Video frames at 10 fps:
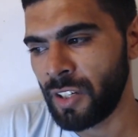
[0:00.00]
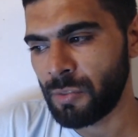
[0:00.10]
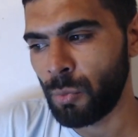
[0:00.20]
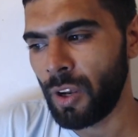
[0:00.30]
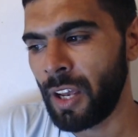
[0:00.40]

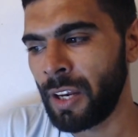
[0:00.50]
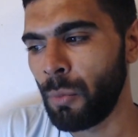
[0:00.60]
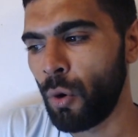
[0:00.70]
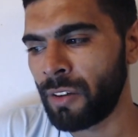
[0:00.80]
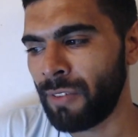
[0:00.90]
It's in a
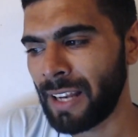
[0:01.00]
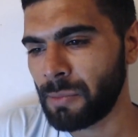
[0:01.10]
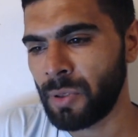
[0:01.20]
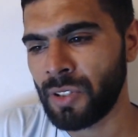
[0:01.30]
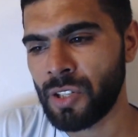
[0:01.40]
more
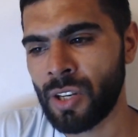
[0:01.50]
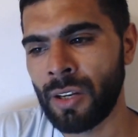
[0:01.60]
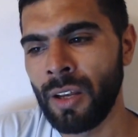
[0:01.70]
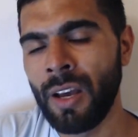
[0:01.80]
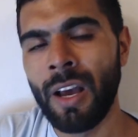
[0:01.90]
advanced position.
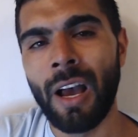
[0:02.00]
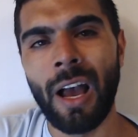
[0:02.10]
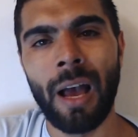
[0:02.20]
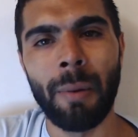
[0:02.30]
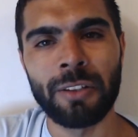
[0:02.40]

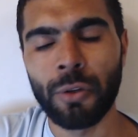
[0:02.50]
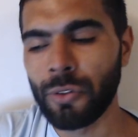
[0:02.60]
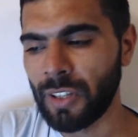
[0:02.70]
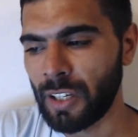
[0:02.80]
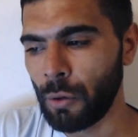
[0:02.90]
I do
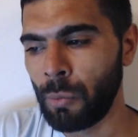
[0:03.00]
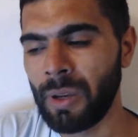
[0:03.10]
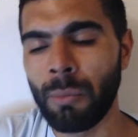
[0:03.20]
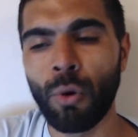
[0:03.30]
think it will be a more